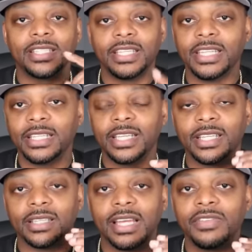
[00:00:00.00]
10
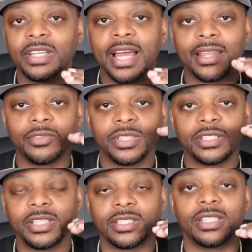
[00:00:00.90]
and $11
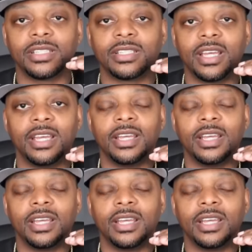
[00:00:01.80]
resistance,